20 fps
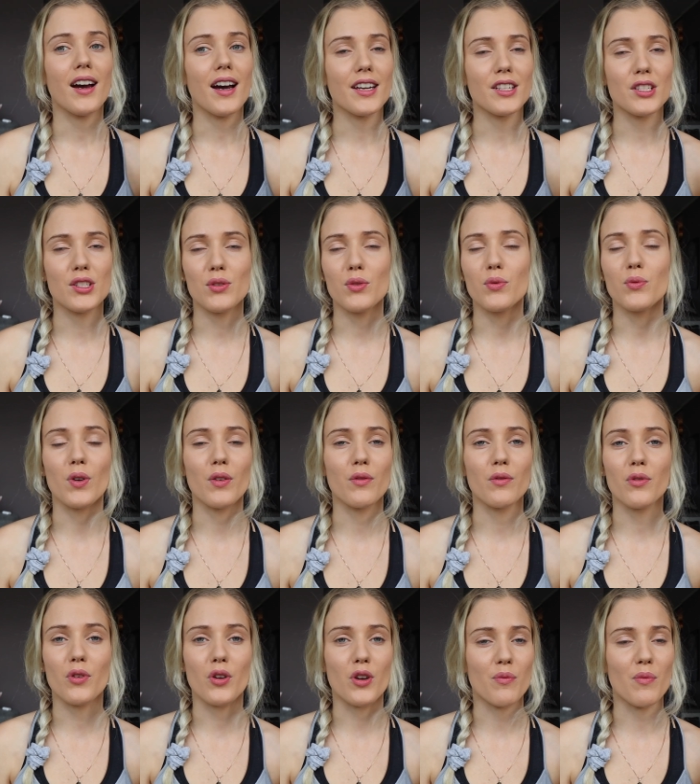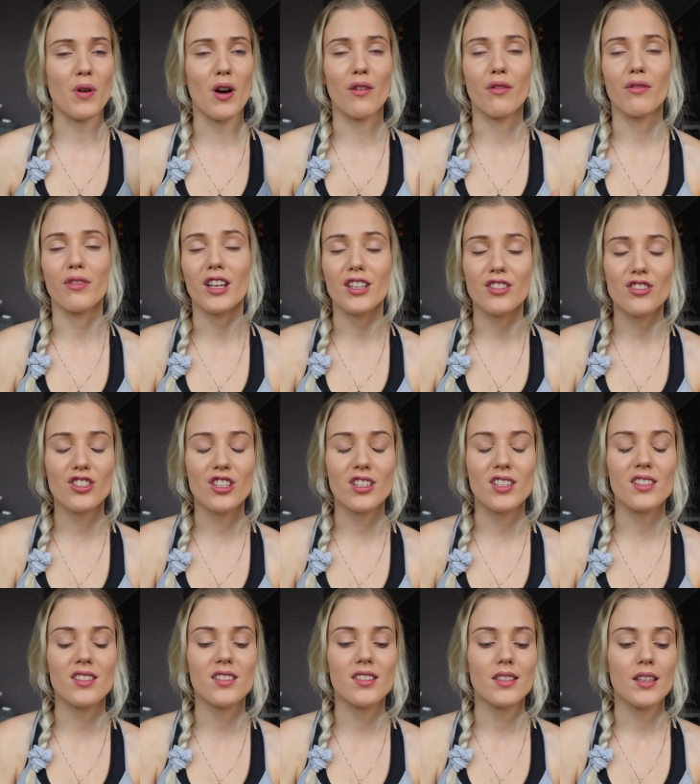I do one form of
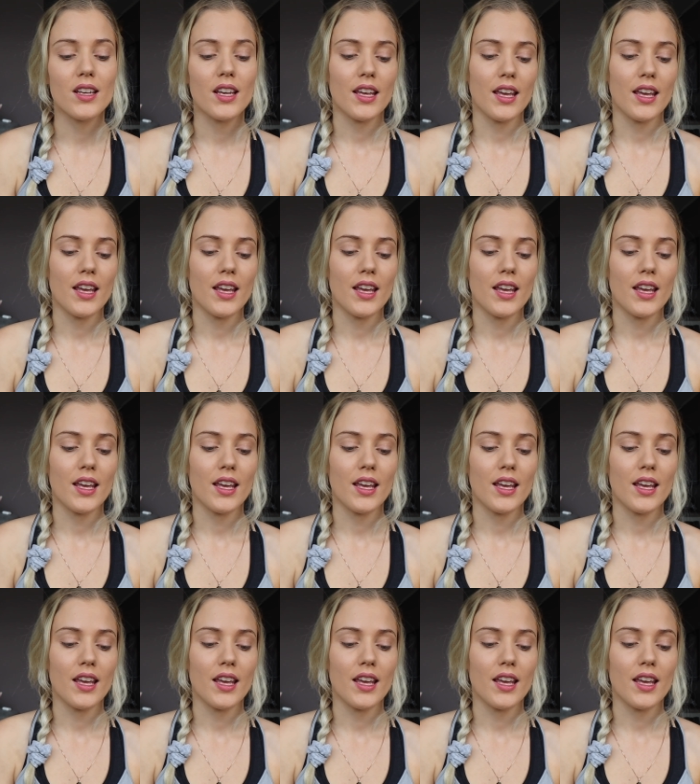lunges